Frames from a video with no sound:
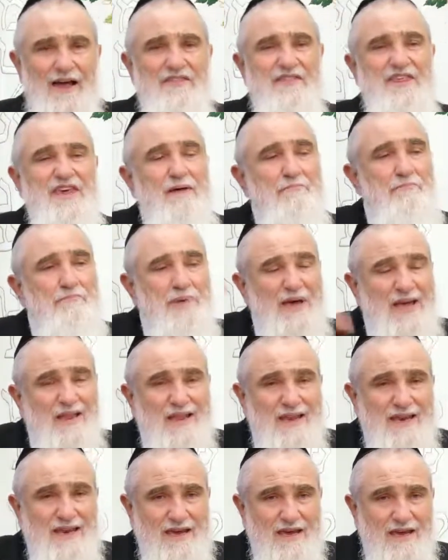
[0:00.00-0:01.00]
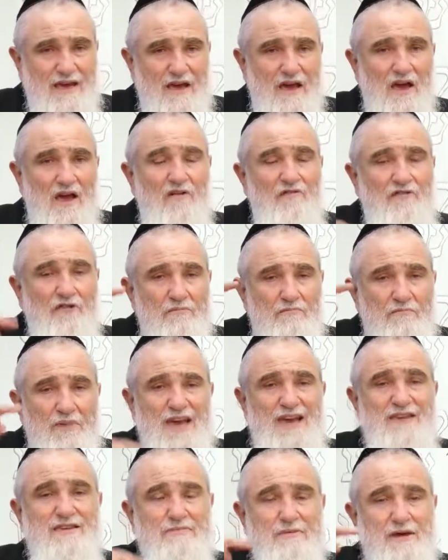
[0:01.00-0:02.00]
the ability for
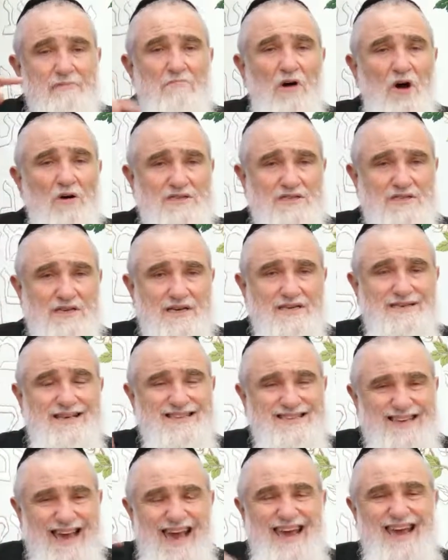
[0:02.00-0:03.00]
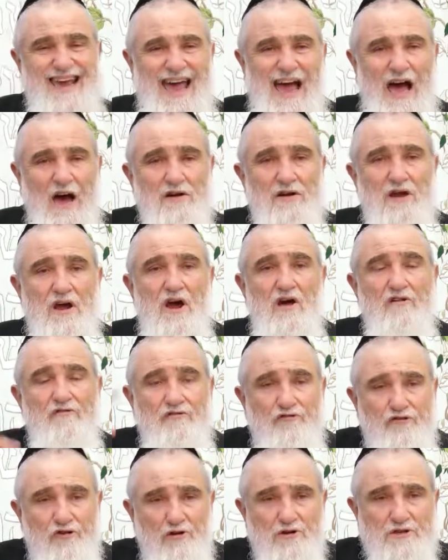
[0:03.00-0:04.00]
me to be motzi, to take out
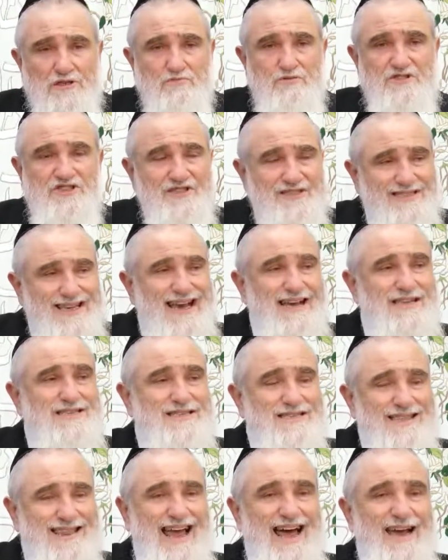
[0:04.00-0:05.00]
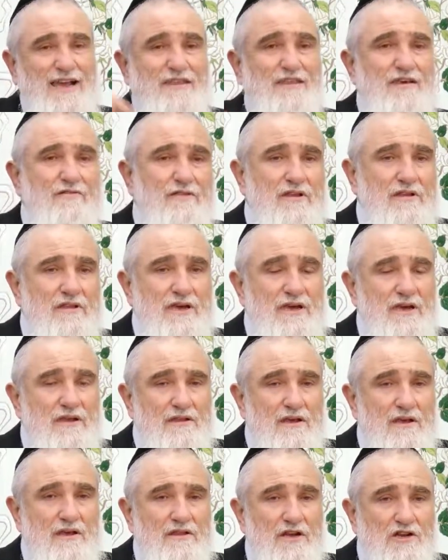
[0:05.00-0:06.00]
fruits which taste like the, the,
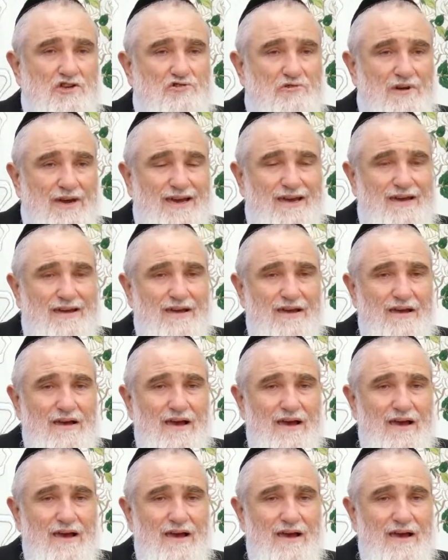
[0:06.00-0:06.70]
the, the, tree,